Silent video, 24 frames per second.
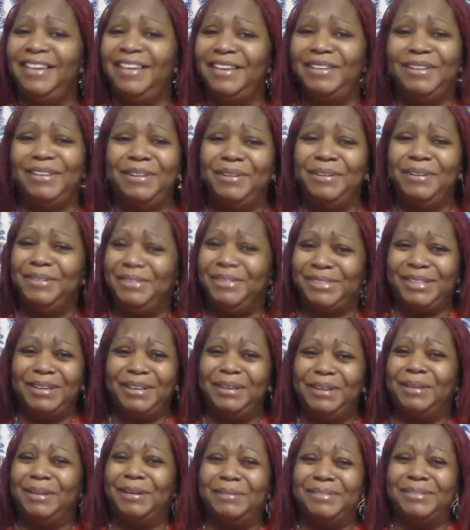You see
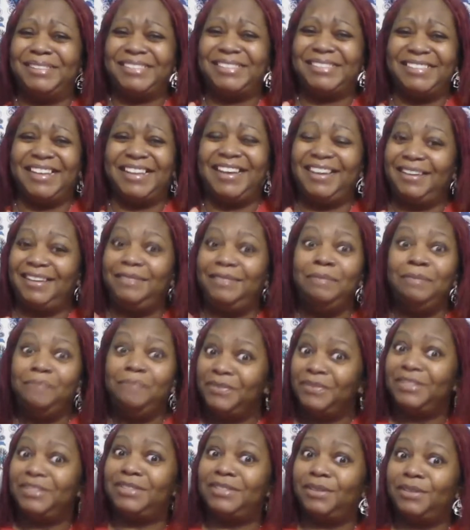what I'm saying?
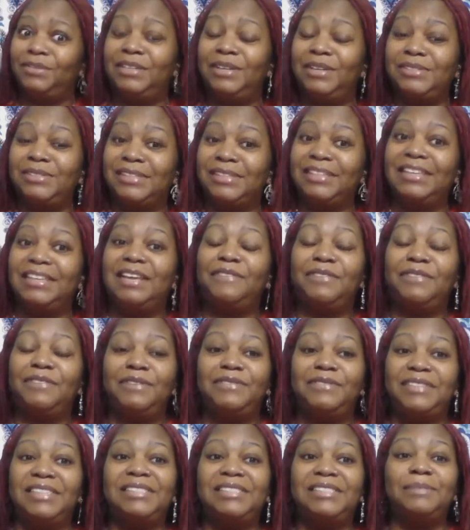So there's a level
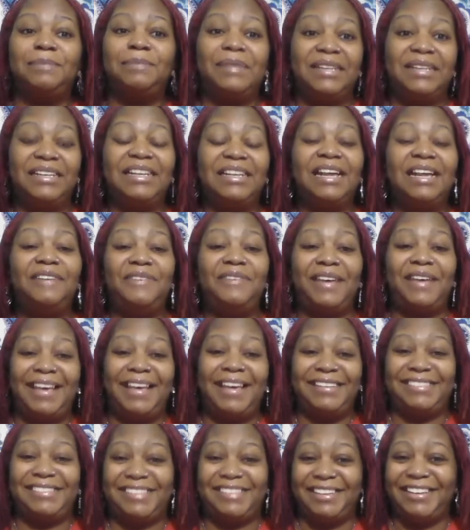of discipline that I've
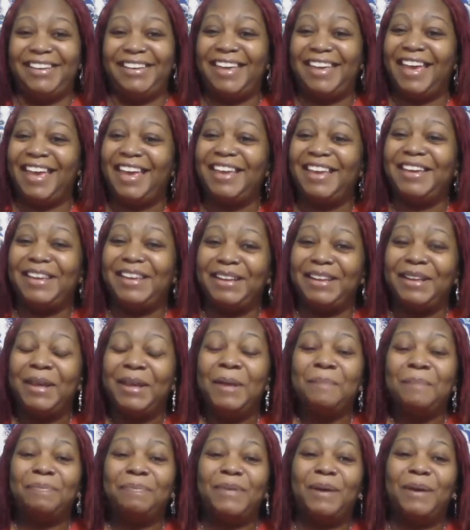had to gain
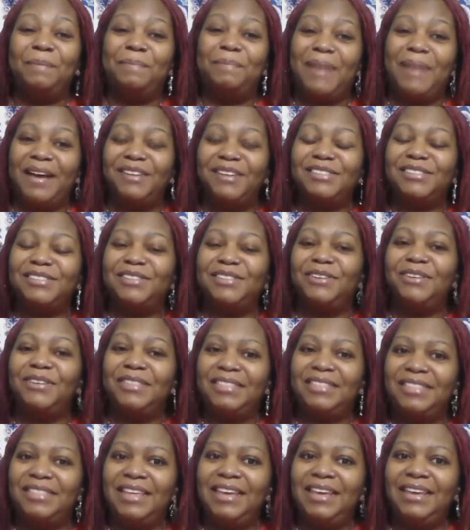about
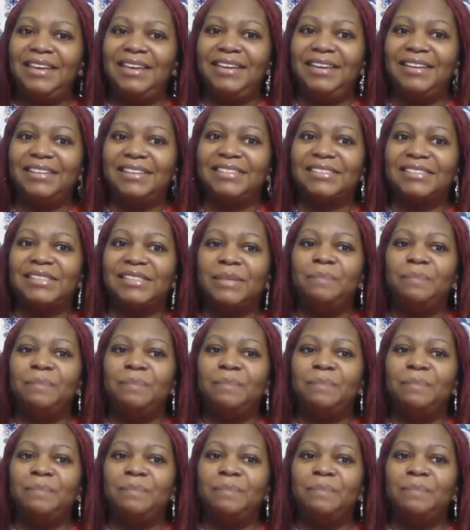certain things.